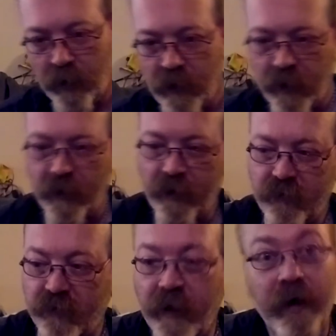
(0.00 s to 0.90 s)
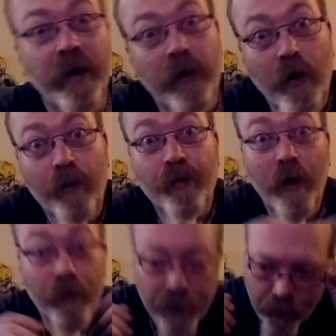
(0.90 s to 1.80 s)
It is a
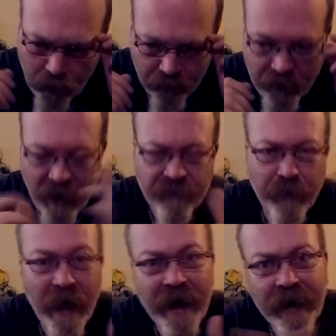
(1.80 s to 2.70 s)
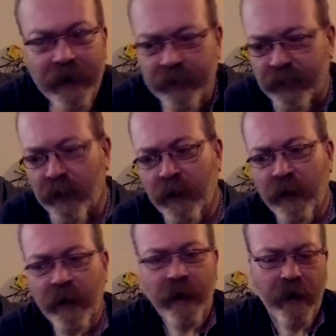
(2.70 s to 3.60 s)
GoPro Hero 5 Black
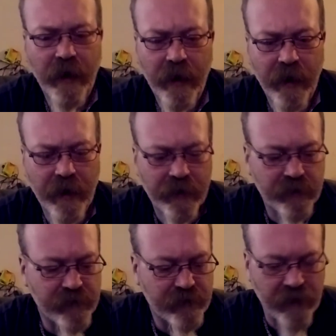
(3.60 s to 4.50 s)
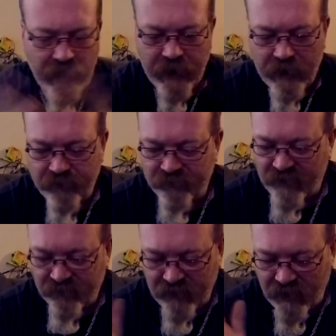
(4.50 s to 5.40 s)
and a
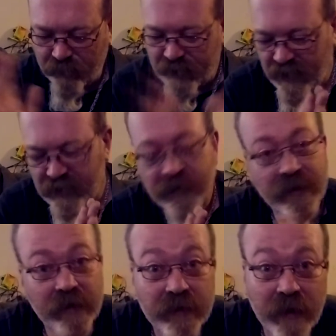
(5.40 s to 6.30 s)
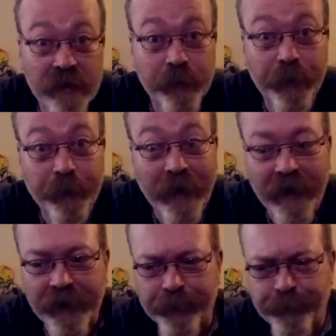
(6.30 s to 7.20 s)
50-piece accessory packet.